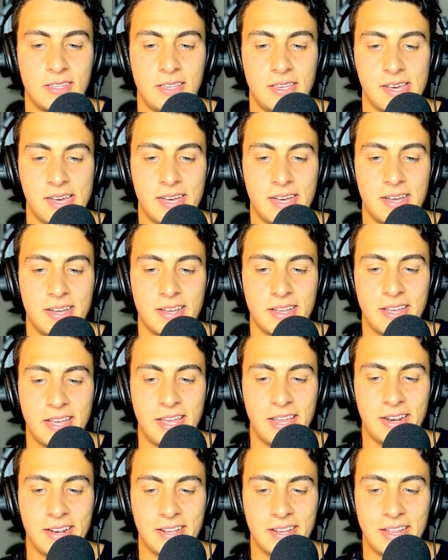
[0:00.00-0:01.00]
yeah
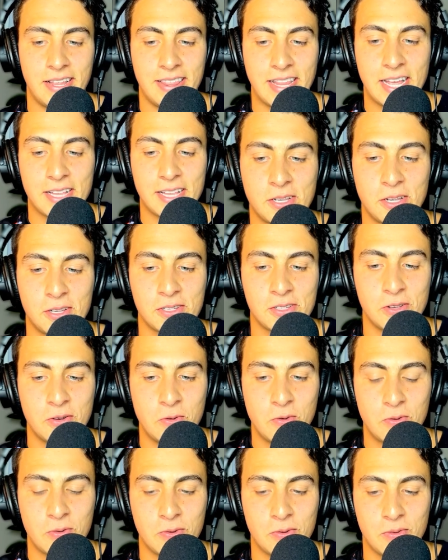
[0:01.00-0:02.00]
and and
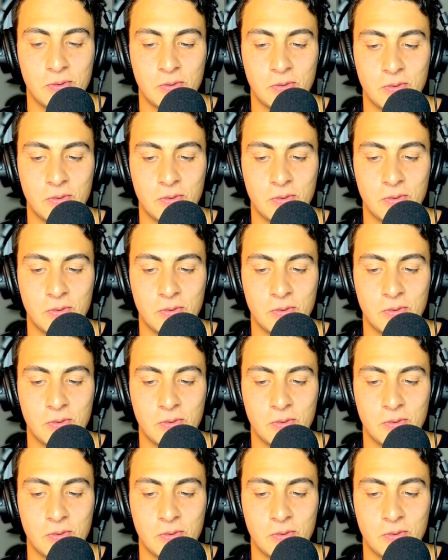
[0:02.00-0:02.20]
also